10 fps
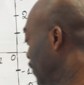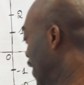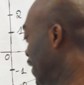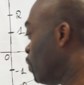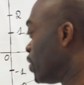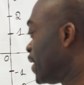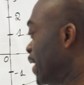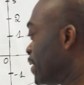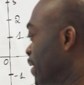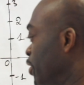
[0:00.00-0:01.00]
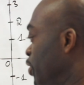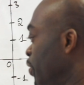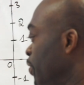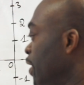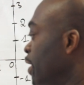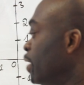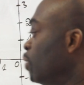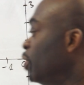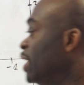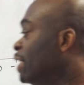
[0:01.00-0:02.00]
And then what's the next thing to do?
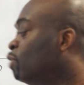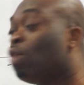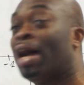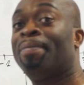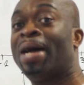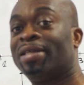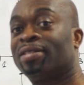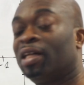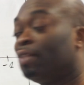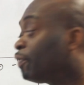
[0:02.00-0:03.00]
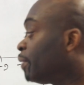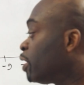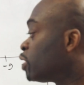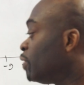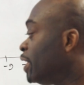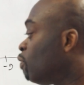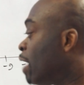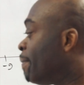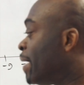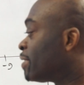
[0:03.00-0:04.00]
We need y by itself. Because we need
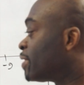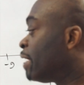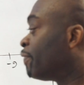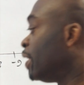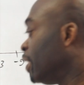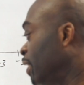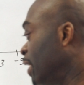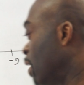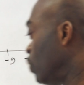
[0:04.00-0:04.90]
y by itself, now